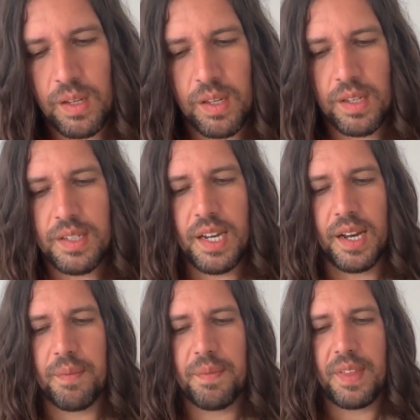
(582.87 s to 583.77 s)

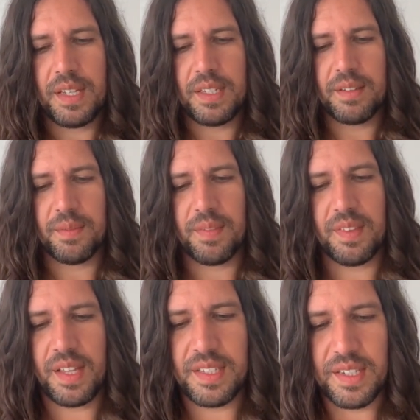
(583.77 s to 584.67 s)
yeah, there
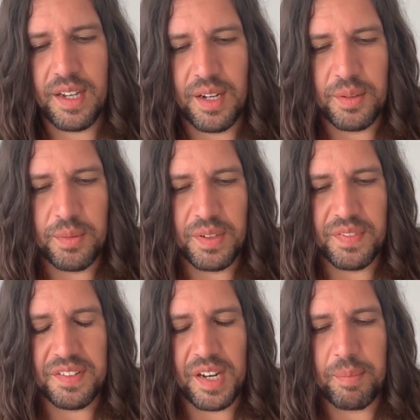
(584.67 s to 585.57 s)
you go with
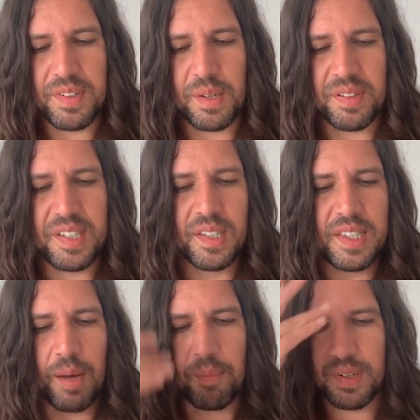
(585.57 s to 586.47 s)
the Championship. Still
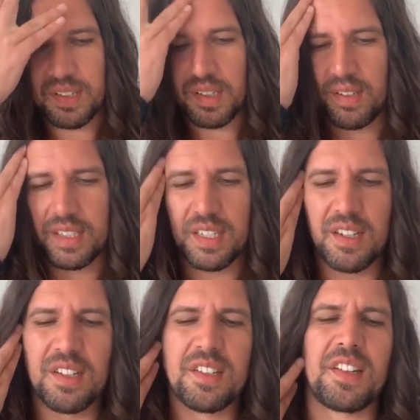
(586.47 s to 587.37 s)
numbers looking
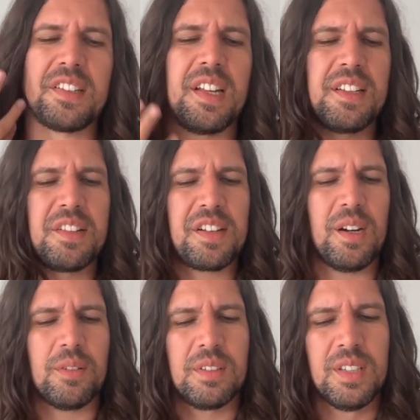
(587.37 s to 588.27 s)
good. As I said, the
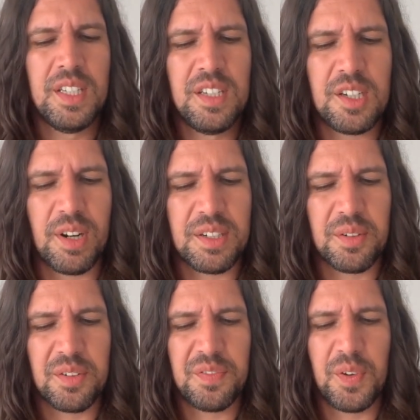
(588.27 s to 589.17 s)
Charlton
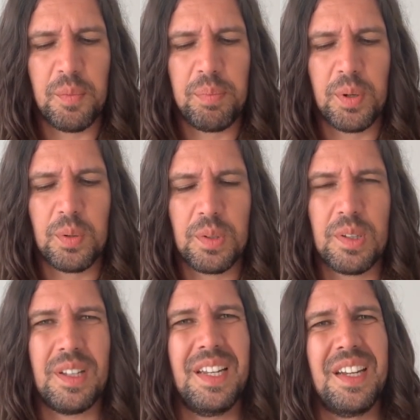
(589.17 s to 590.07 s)
Director of
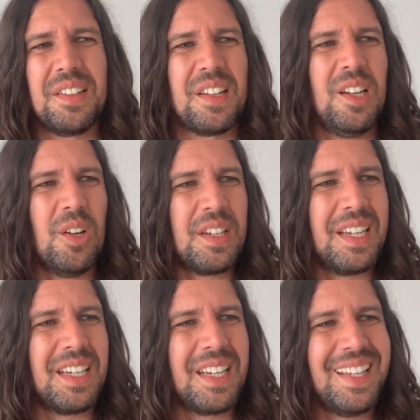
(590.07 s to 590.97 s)
Football is
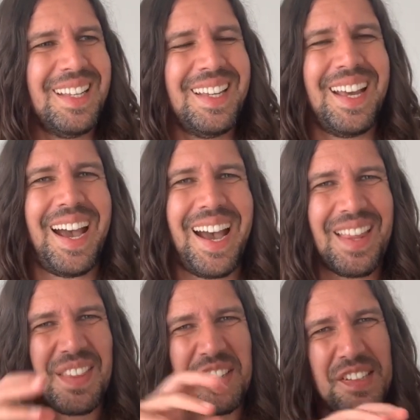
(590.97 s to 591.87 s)
looking
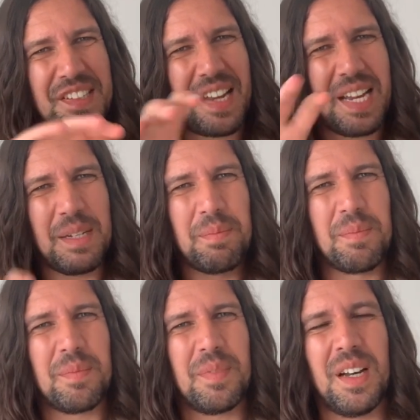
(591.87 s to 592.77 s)
at the
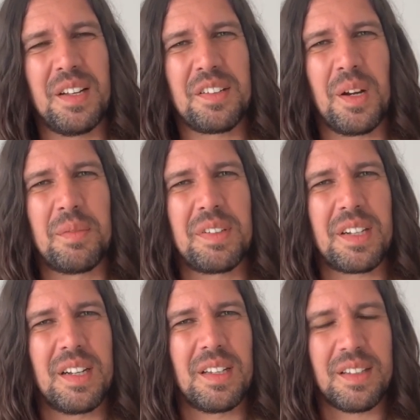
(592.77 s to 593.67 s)
same
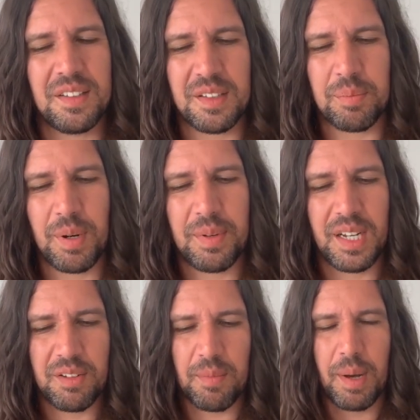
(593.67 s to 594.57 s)
timescale as the Premier
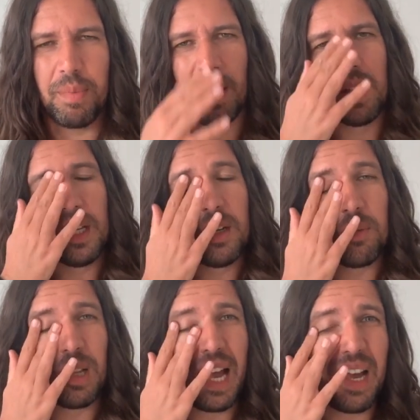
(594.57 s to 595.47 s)
League. Remember,
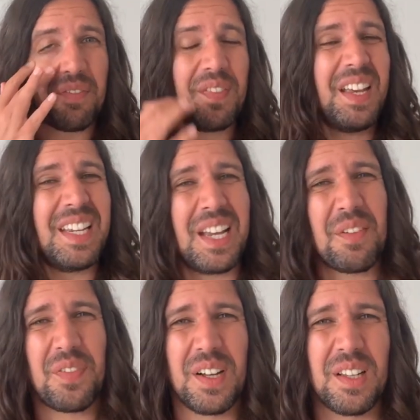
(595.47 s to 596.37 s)
We'll have
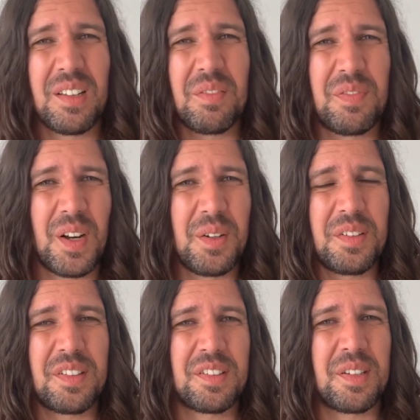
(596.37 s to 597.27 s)
EFL
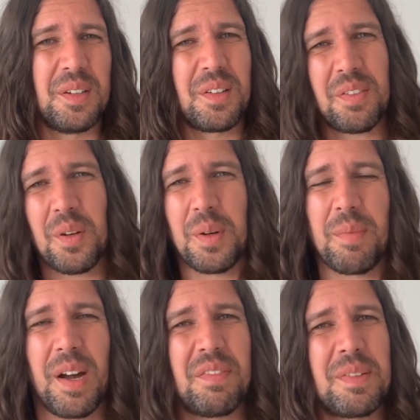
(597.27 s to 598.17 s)
votes soon. I thought we
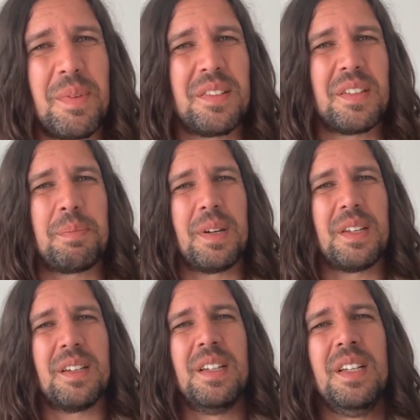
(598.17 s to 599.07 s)
might have some answers by
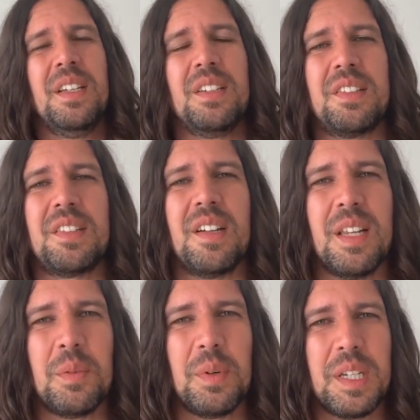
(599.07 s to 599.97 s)
the start
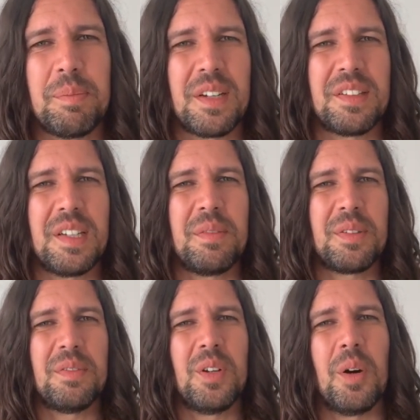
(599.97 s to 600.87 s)
of the week, but it seems to
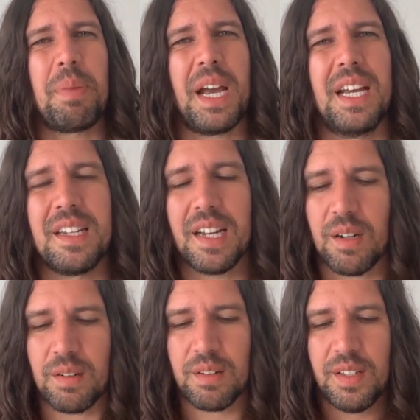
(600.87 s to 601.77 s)
have not panned
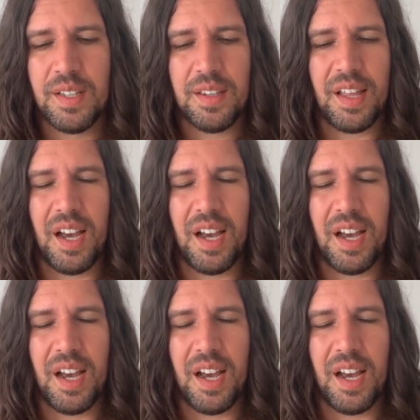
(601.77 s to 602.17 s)
out that